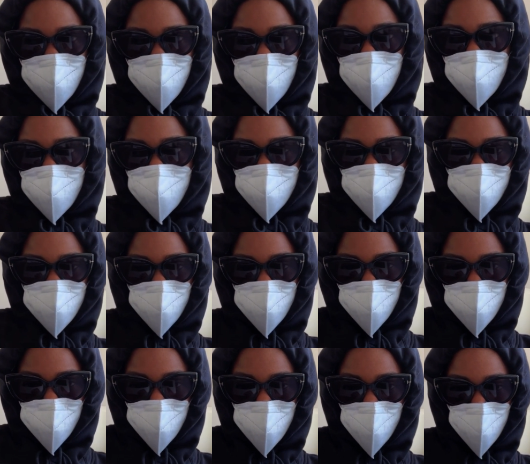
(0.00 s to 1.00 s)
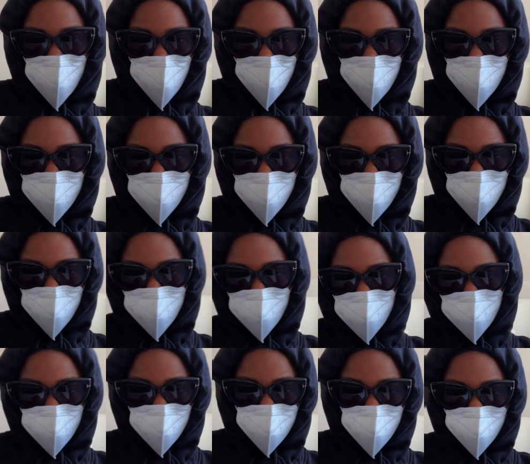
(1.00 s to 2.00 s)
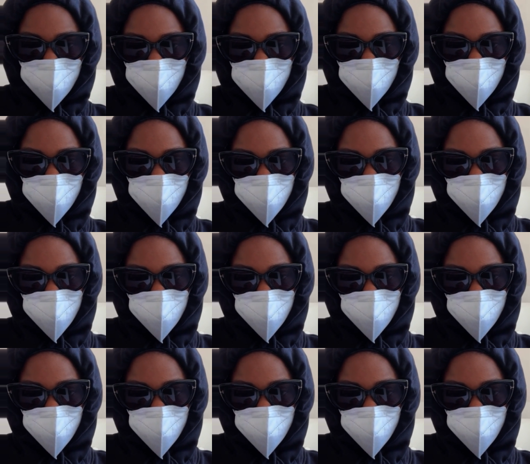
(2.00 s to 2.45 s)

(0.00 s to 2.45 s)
I gotta put some real words to it.